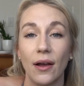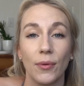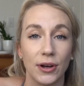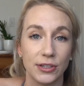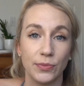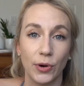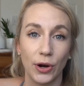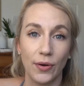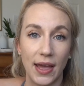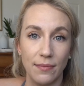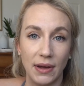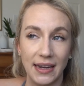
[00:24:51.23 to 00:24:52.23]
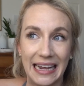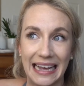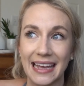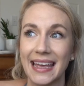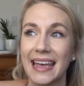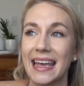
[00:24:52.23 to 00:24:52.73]
I work tomorrow and
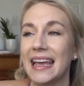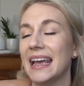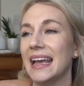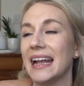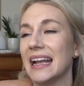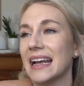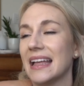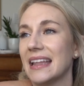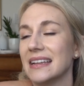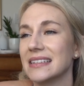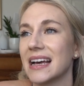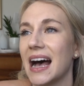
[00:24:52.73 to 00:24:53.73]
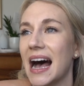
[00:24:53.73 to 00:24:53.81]
Monday and